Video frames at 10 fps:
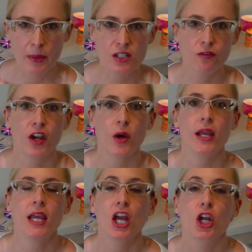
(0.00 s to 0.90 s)
is
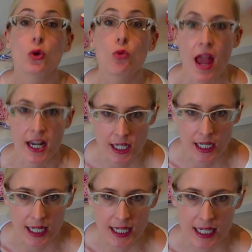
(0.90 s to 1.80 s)
very granular
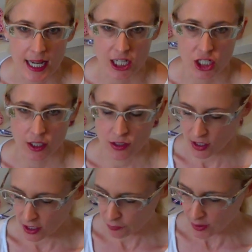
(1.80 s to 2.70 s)
in nature. So if we